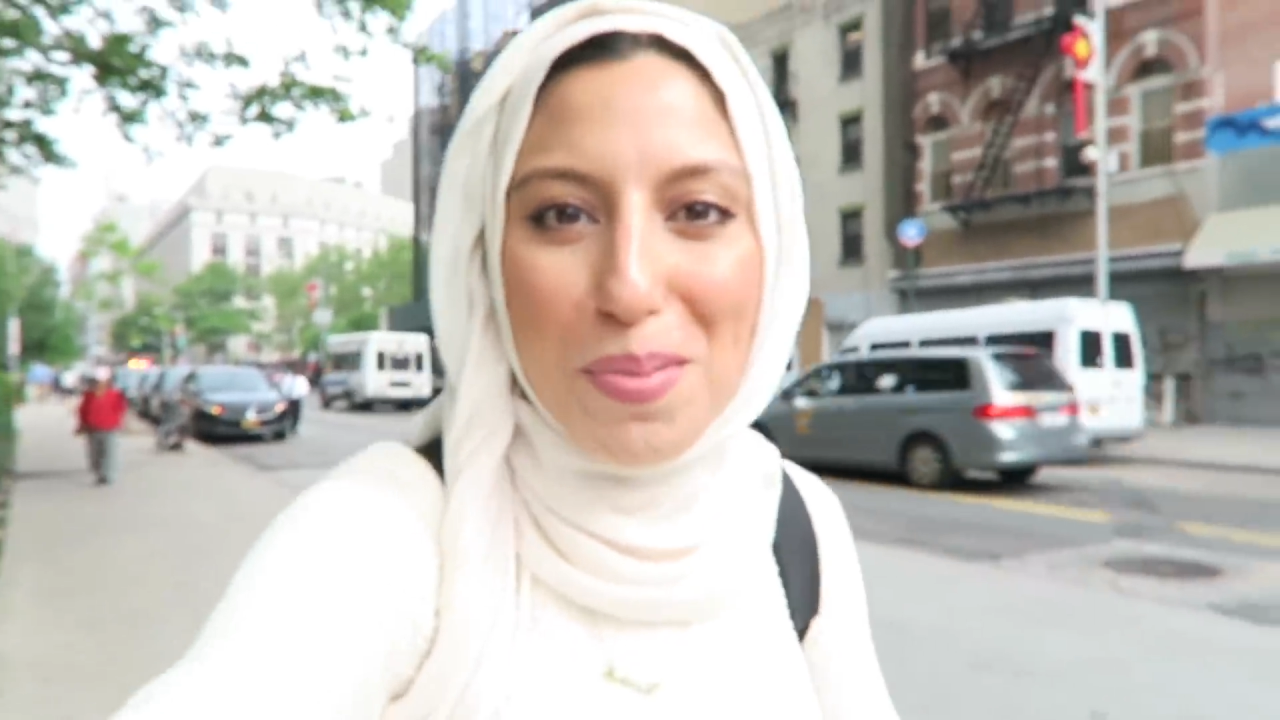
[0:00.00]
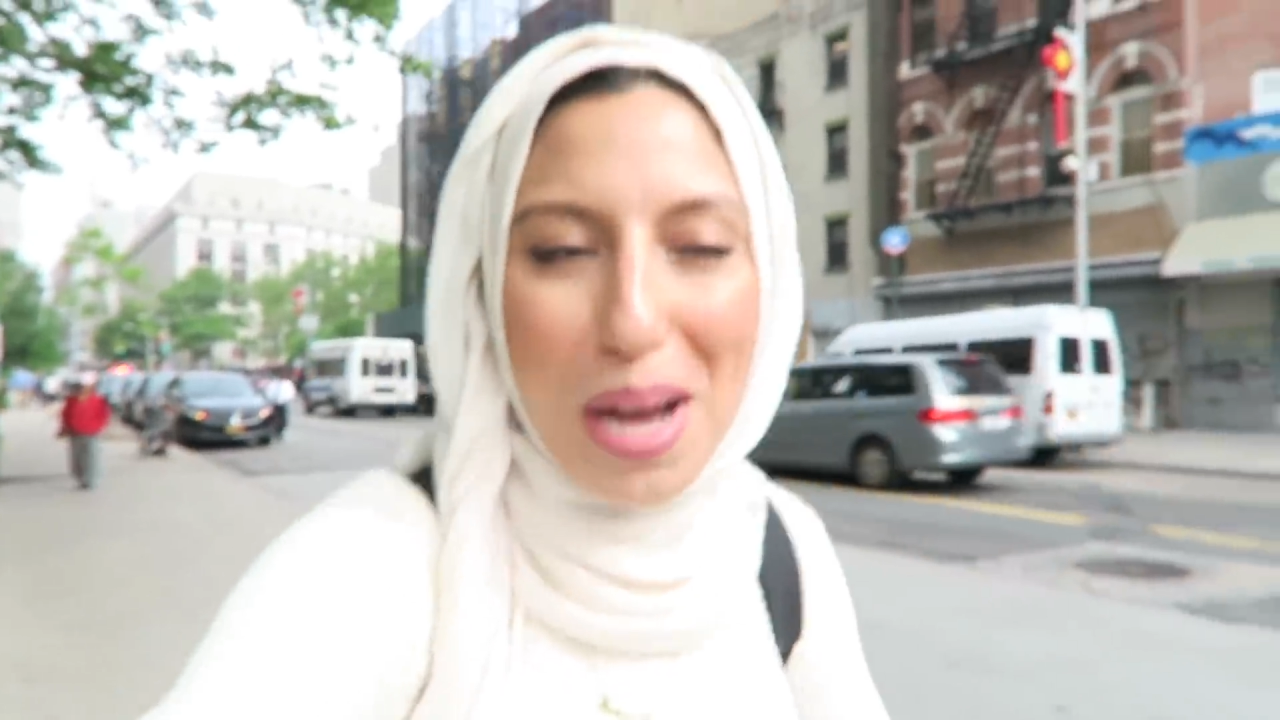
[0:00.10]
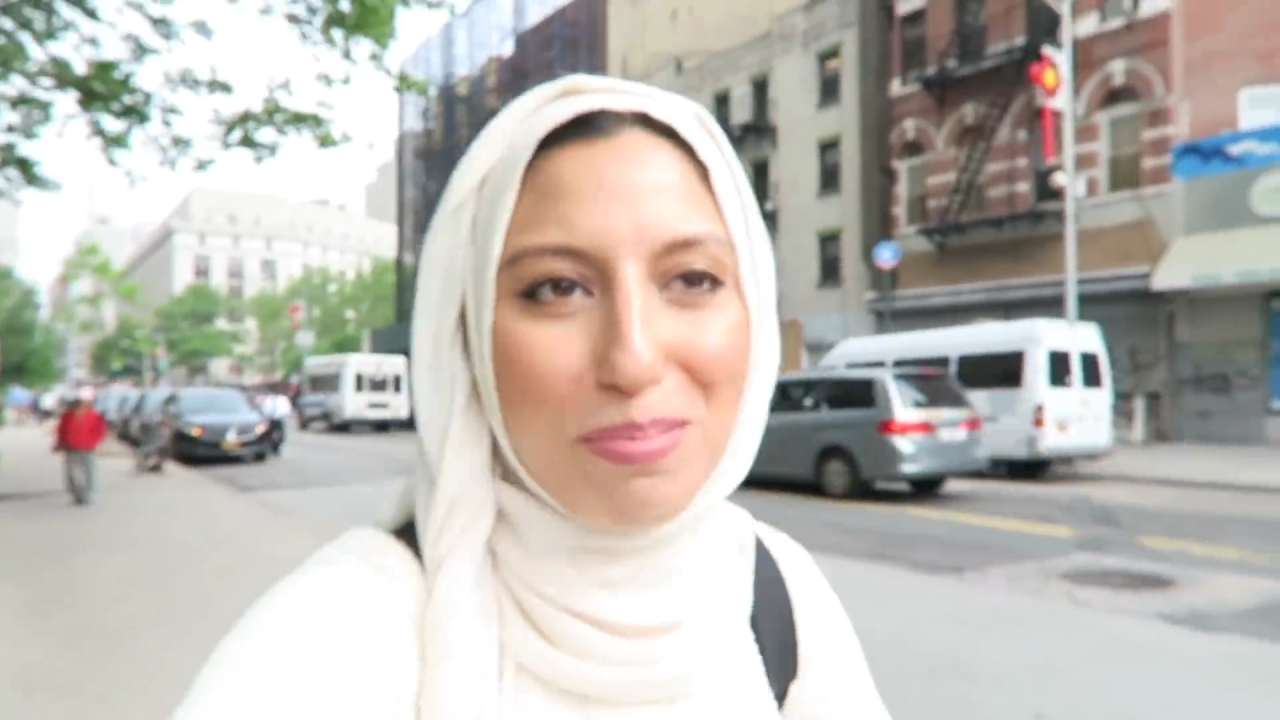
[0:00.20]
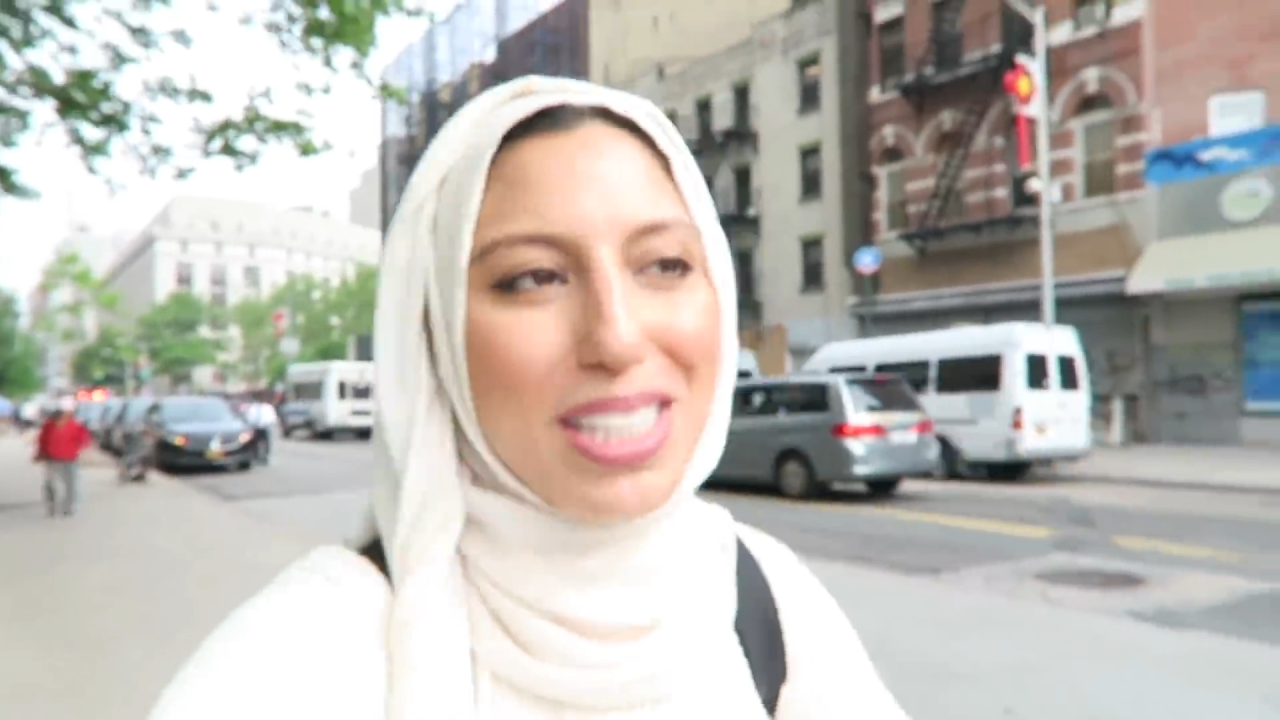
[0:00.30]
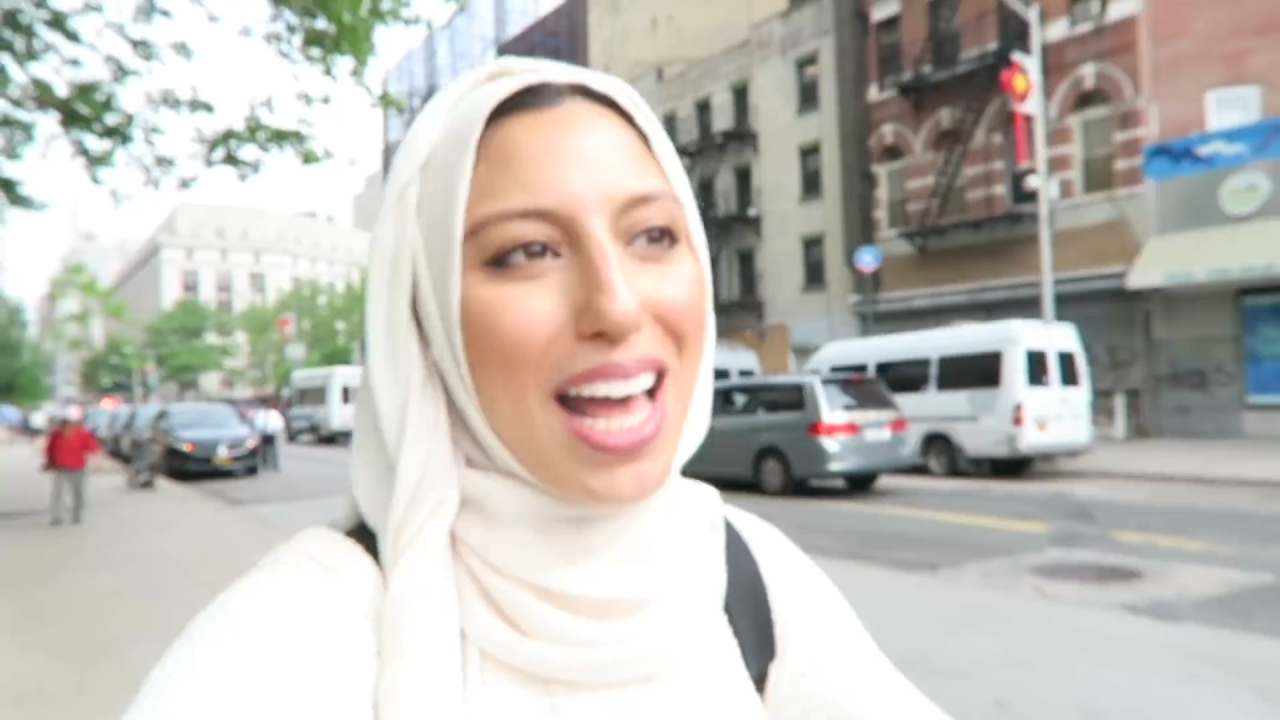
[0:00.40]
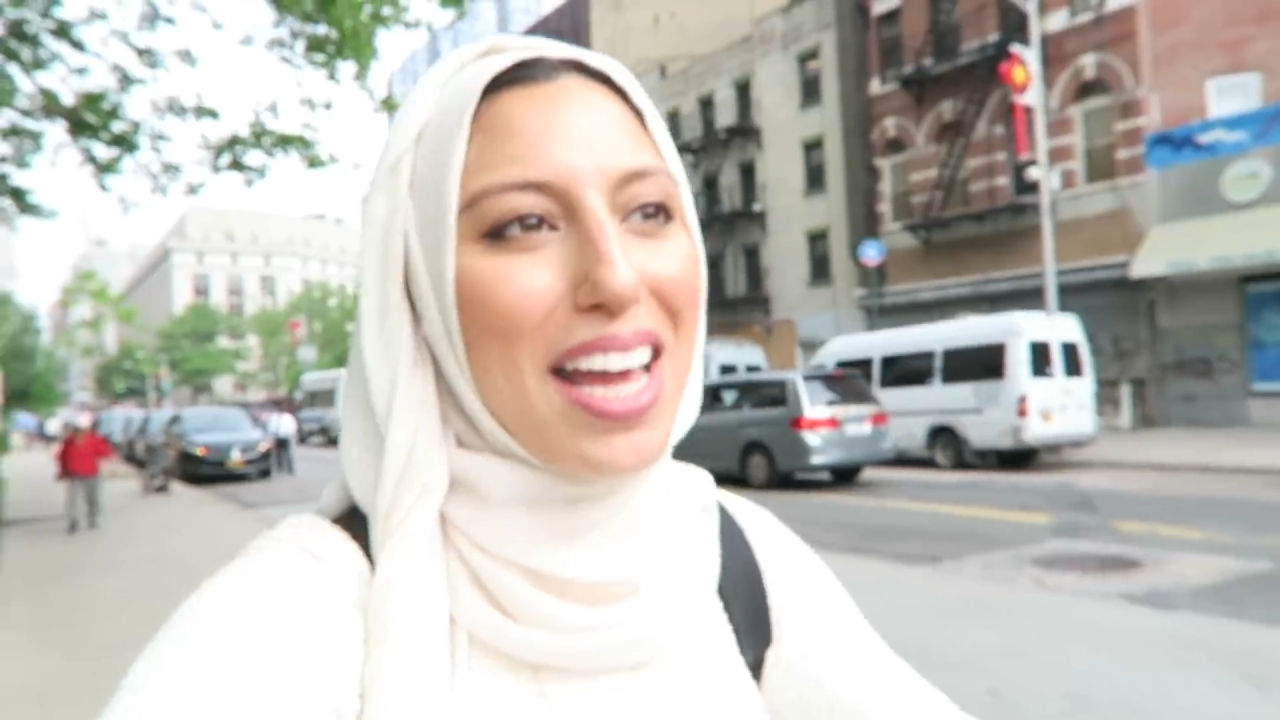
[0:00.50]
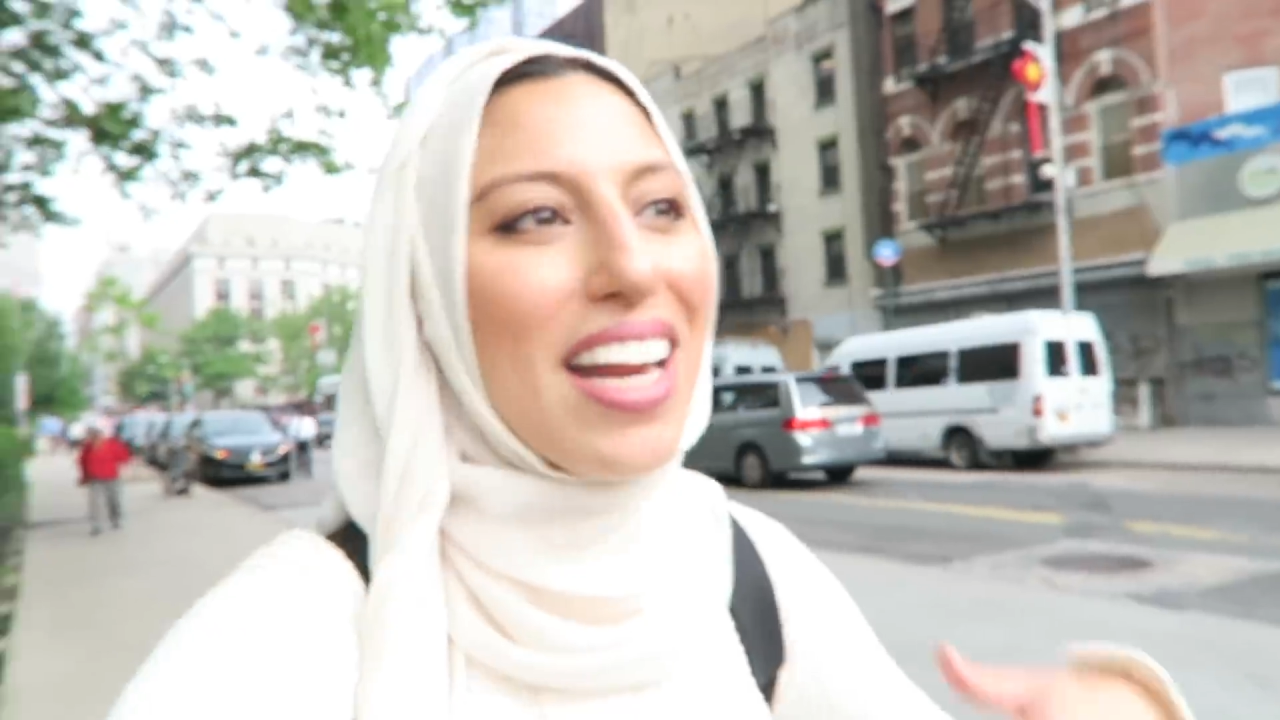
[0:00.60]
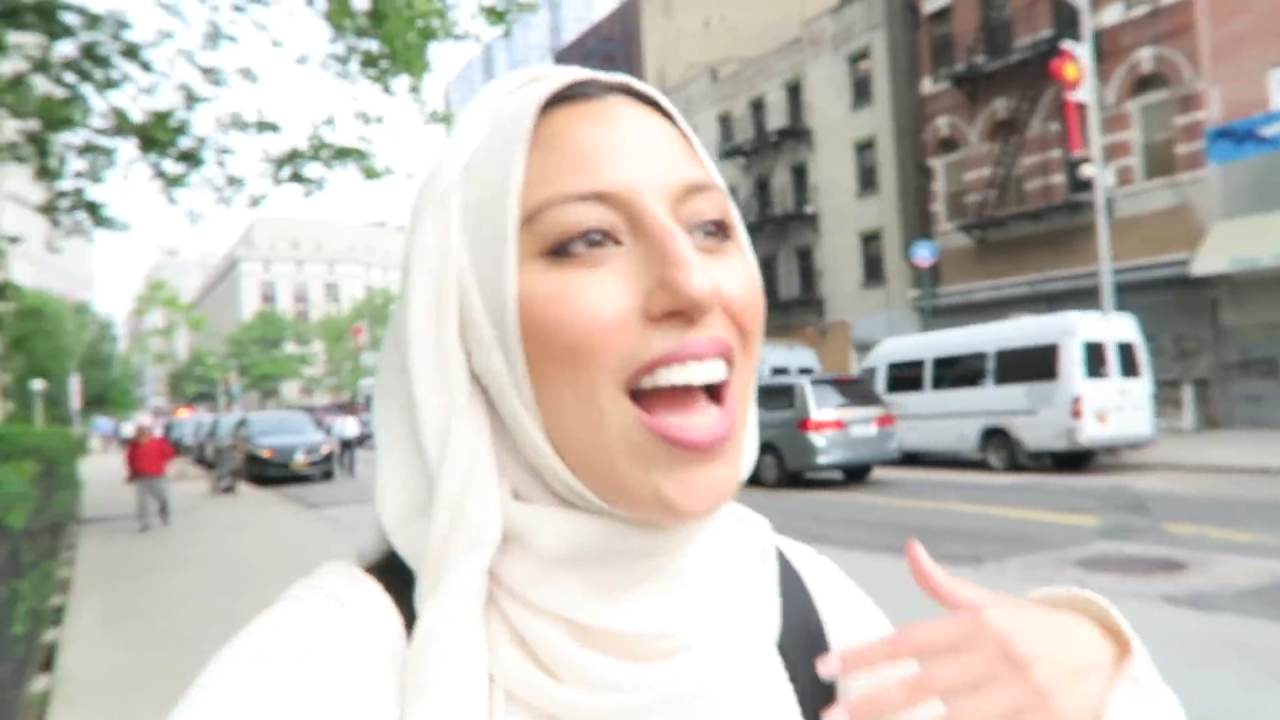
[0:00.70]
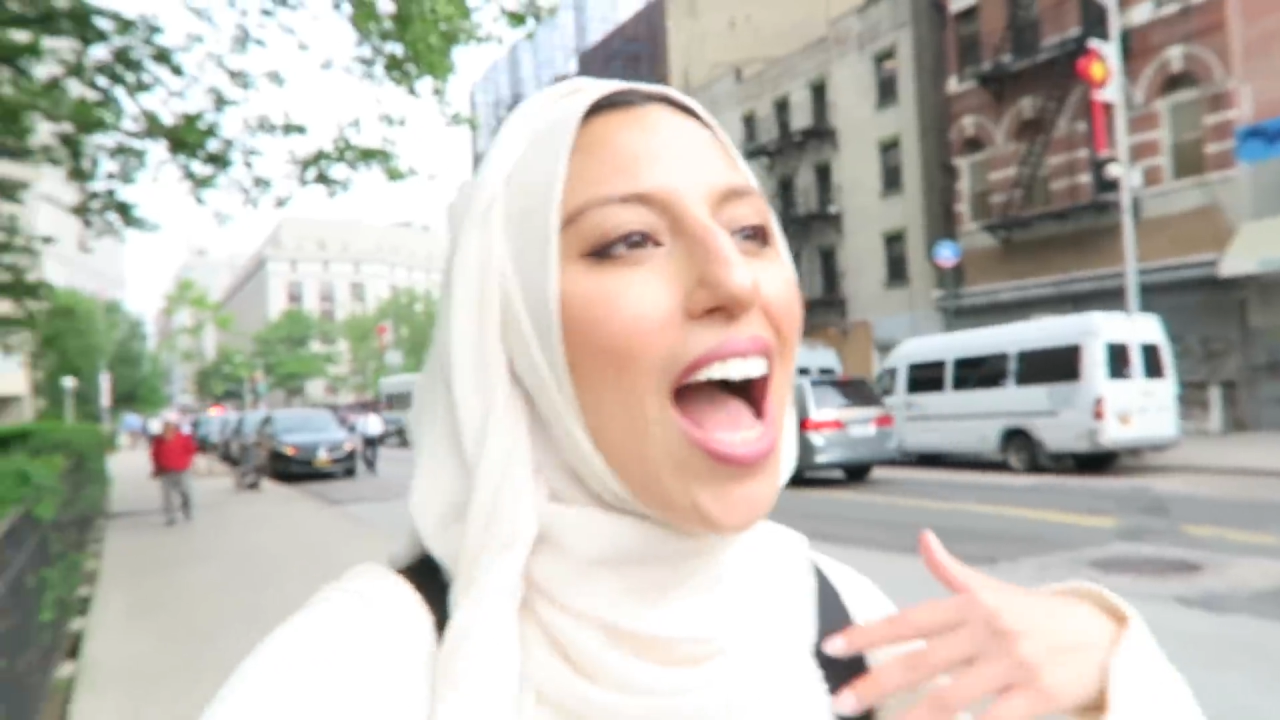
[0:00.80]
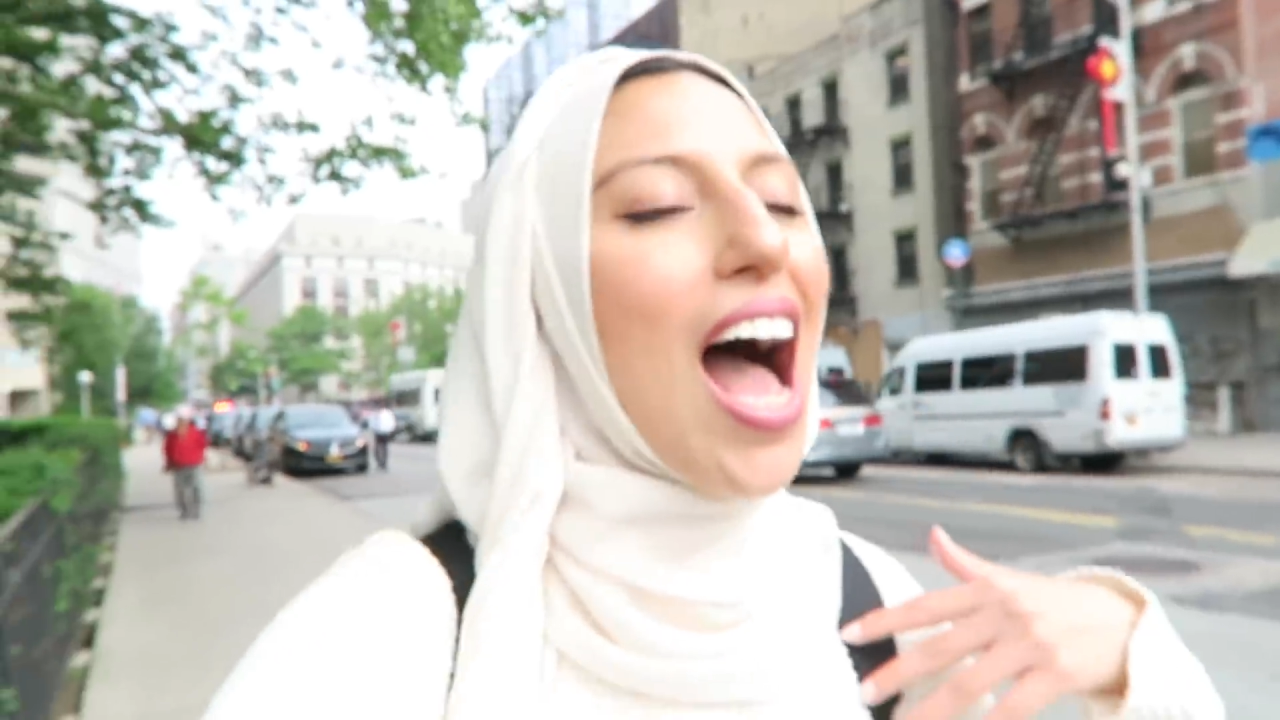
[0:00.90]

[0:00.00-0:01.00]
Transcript: the website.